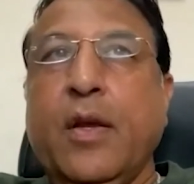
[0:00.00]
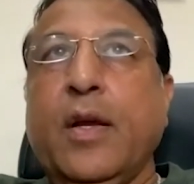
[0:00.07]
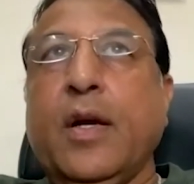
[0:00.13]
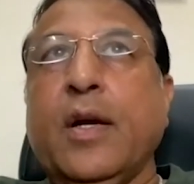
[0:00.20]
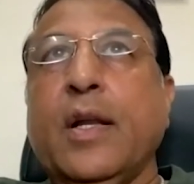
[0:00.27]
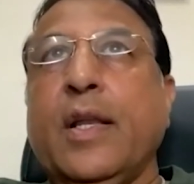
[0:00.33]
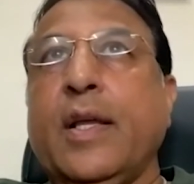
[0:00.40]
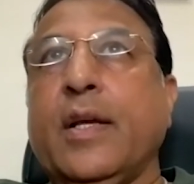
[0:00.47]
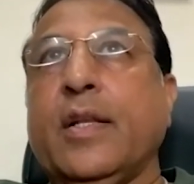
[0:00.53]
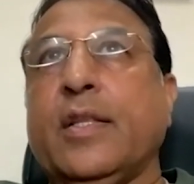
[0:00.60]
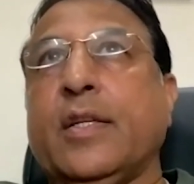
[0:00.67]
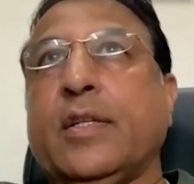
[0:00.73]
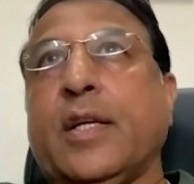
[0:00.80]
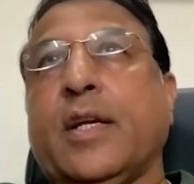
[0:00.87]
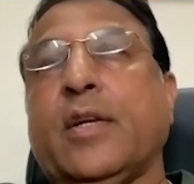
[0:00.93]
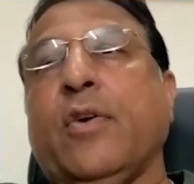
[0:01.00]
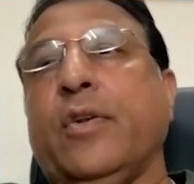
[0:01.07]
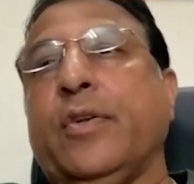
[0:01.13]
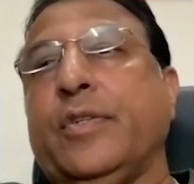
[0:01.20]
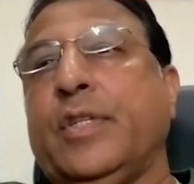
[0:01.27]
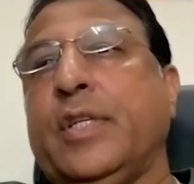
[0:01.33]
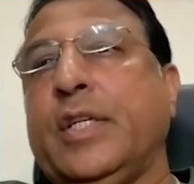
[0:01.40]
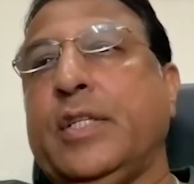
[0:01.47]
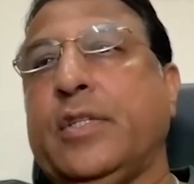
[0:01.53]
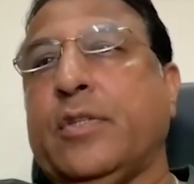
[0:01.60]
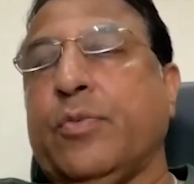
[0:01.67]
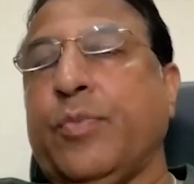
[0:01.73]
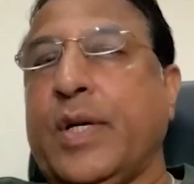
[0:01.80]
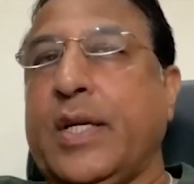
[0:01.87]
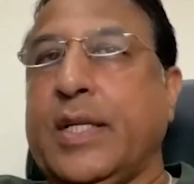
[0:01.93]
Earlier, the technologies
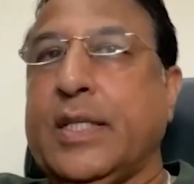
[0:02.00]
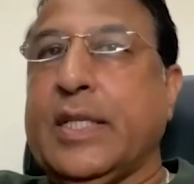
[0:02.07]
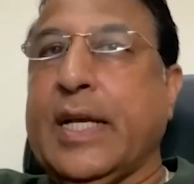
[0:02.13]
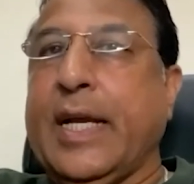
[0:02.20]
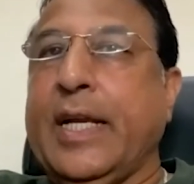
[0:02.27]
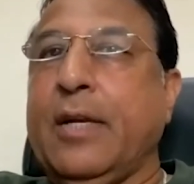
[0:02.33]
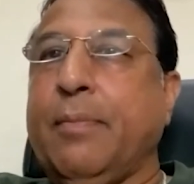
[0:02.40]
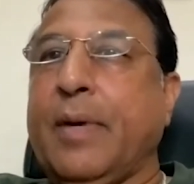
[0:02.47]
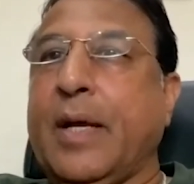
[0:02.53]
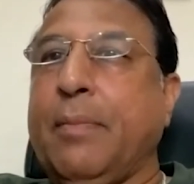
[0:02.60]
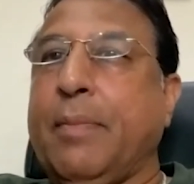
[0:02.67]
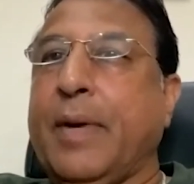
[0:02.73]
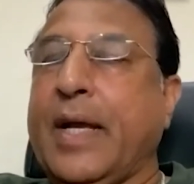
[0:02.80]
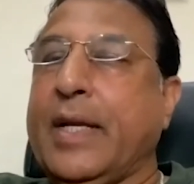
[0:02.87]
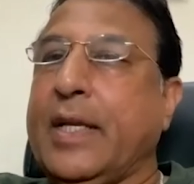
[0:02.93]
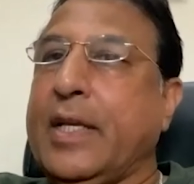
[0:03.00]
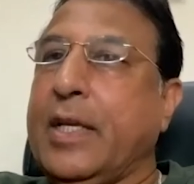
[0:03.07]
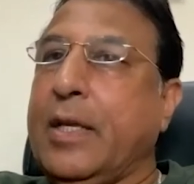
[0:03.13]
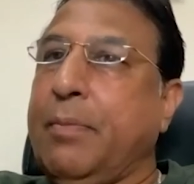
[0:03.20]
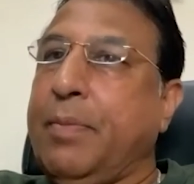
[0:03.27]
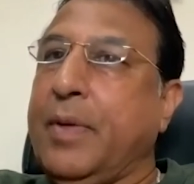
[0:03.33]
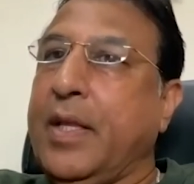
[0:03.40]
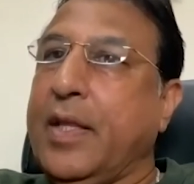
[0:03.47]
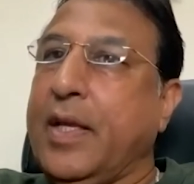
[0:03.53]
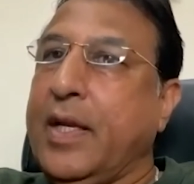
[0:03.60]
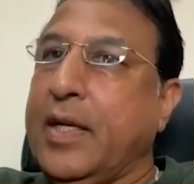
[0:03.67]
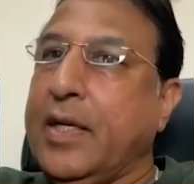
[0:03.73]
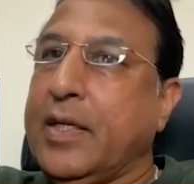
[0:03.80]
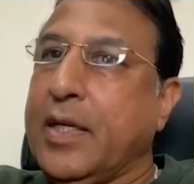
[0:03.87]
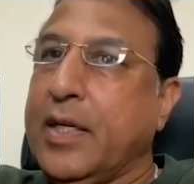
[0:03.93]
were designed by bank, keeping the
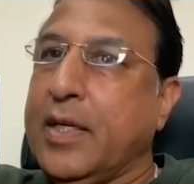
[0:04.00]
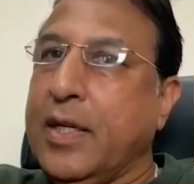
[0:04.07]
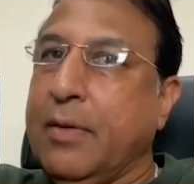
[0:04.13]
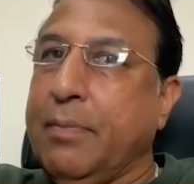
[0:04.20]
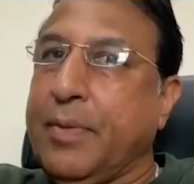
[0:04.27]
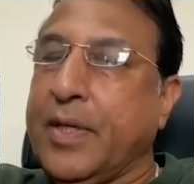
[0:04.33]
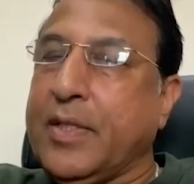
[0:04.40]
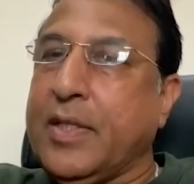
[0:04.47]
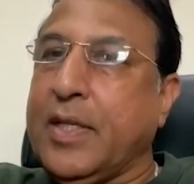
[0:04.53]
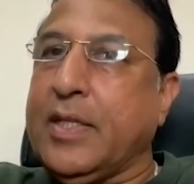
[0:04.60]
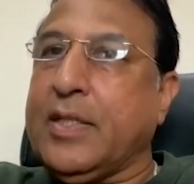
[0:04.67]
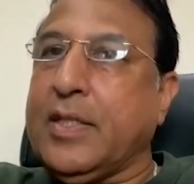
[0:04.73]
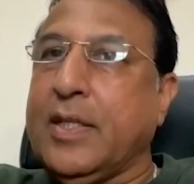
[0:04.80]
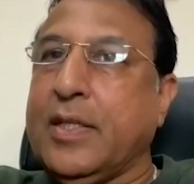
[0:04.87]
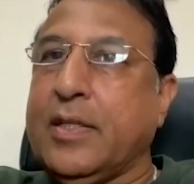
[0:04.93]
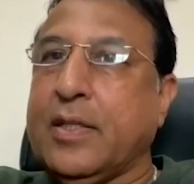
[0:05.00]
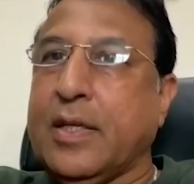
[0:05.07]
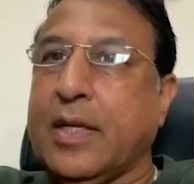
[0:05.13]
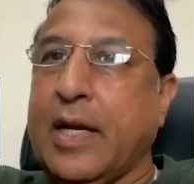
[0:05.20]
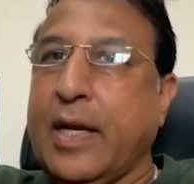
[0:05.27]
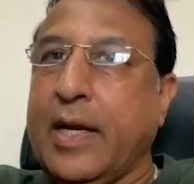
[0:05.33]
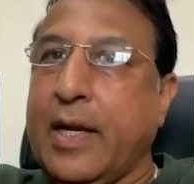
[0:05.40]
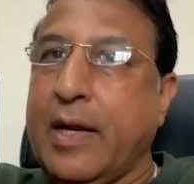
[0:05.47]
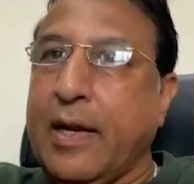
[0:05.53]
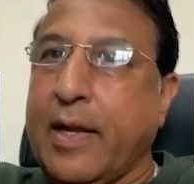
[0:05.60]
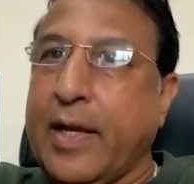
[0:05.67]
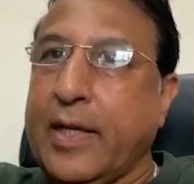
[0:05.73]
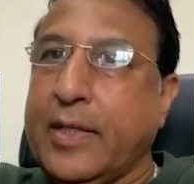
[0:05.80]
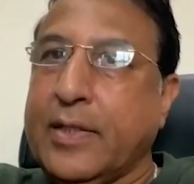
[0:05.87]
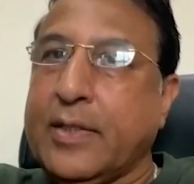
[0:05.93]
internal processes,
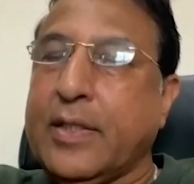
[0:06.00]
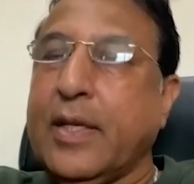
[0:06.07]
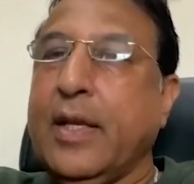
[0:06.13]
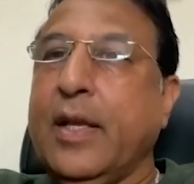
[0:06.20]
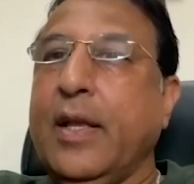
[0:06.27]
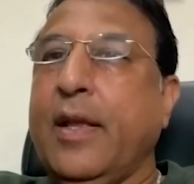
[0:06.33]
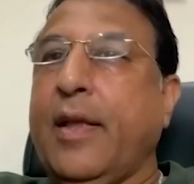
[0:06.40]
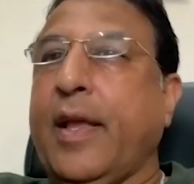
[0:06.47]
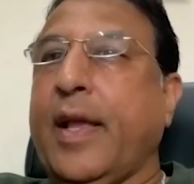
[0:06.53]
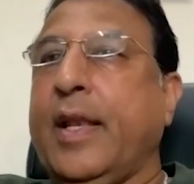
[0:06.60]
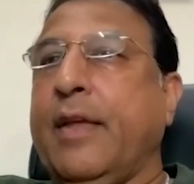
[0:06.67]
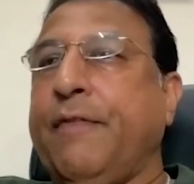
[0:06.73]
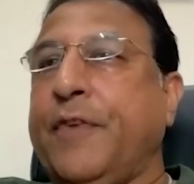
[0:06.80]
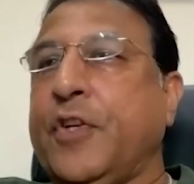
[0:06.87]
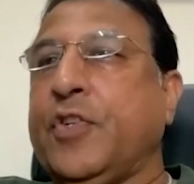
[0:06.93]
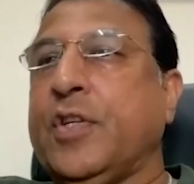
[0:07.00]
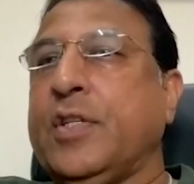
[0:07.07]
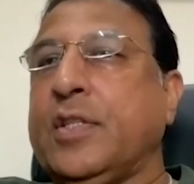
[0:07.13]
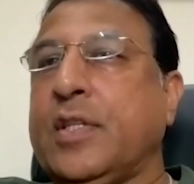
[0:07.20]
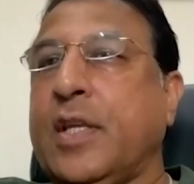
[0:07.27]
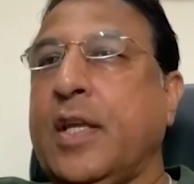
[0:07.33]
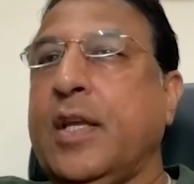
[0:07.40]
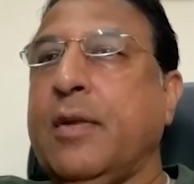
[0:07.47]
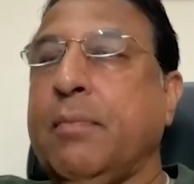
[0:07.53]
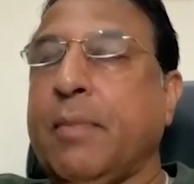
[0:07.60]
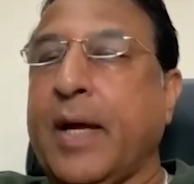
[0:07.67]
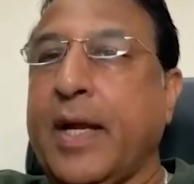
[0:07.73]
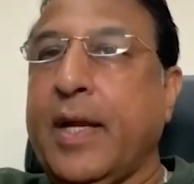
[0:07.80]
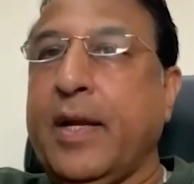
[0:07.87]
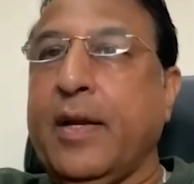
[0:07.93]
guidelines, and efficiency in
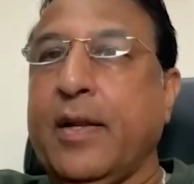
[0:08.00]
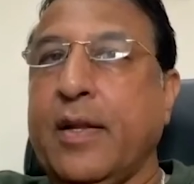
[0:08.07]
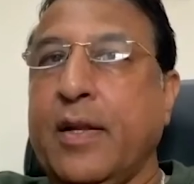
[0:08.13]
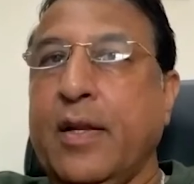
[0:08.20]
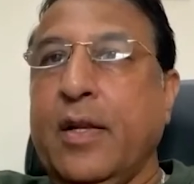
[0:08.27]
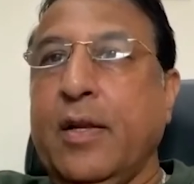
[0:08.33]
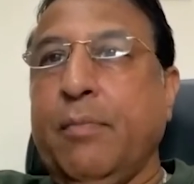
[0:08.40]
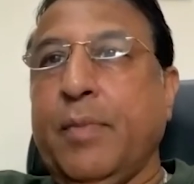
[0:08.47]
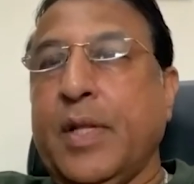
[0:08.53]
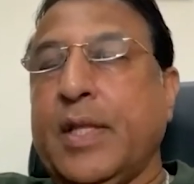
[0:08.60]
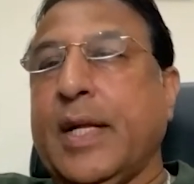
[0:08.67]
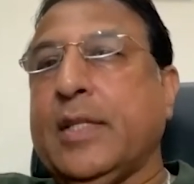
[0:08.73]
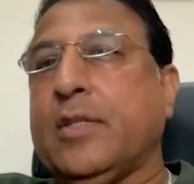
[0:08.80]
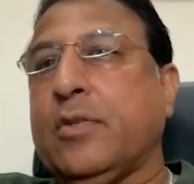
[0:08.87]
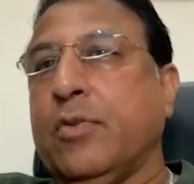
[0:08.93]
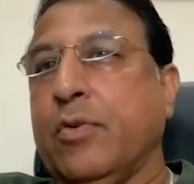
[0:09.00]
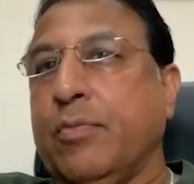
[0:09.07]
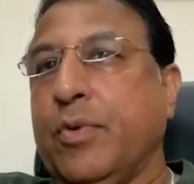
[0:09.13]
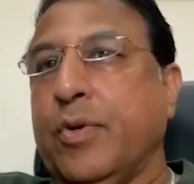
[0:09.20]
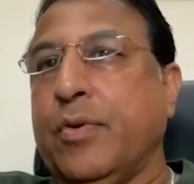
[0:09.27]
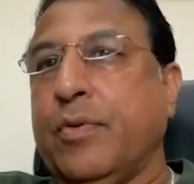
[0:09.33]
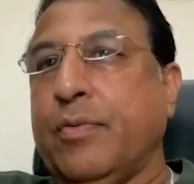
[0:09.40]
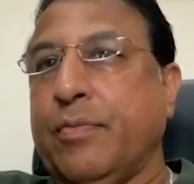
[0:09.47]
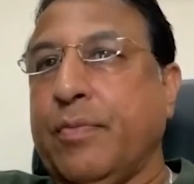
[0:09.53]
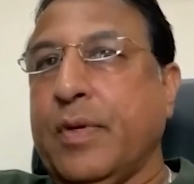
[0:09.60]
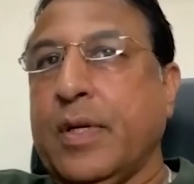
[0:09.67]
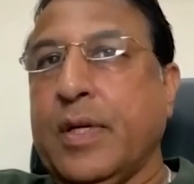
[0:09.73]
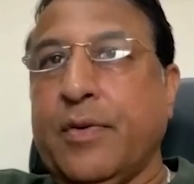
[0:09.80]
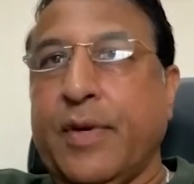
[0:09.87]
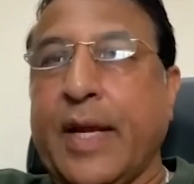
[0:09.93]
mind. But that's no more
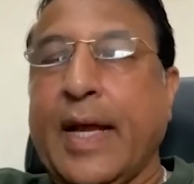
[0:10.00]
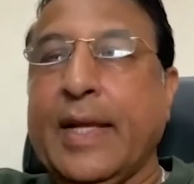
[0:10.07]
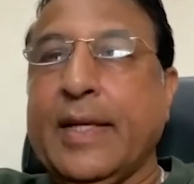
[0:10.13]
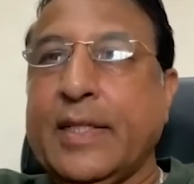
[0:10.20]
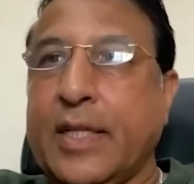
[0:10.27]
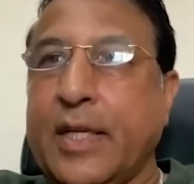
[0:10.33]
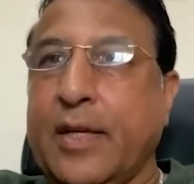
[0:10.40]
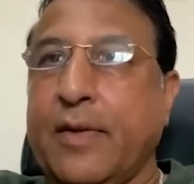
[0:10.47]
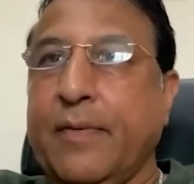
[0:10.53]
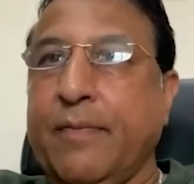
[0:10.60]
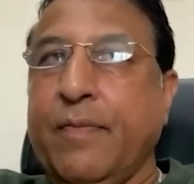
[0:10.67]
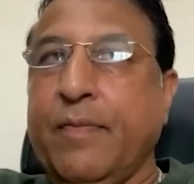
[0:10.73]
a reality.